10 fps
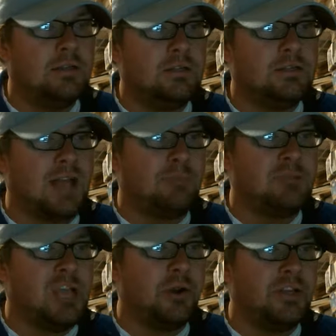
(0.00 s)
Topps
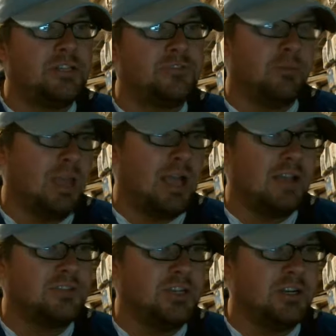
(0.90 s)
Heritage from
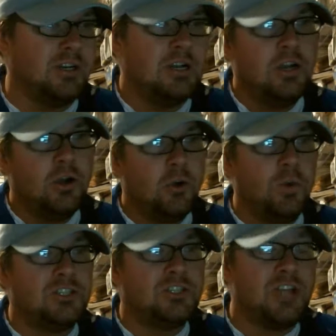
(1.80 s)
last year,
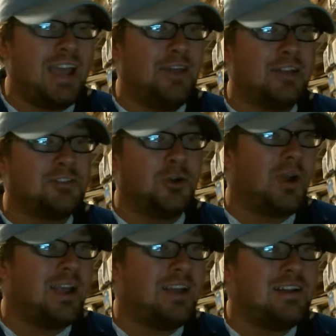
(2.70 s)
which, hey, that's
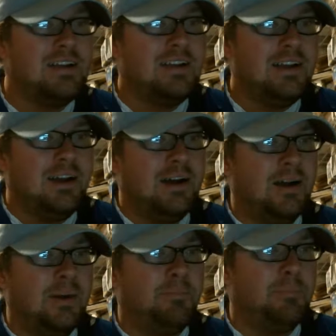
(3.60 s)
great.
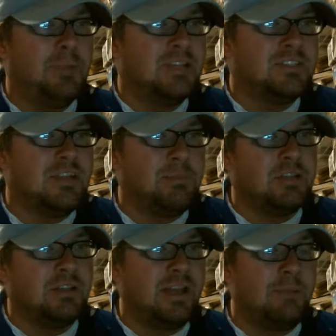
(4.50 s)
Because
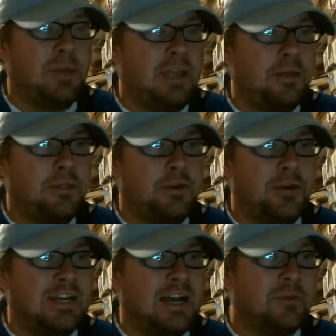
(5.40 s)
typically I'm paying
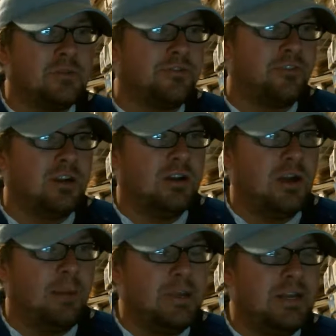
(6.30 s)
$30 for
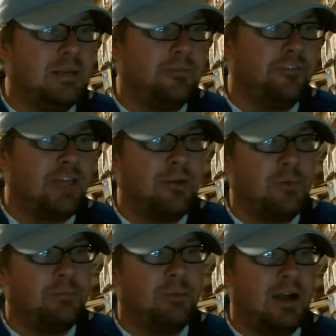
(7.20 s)
a medium flat
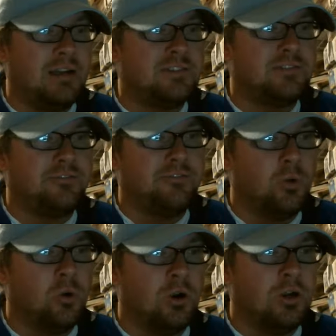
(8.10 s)
rate box
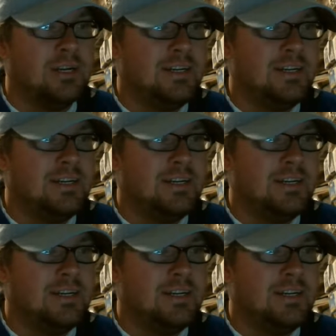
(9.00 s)
for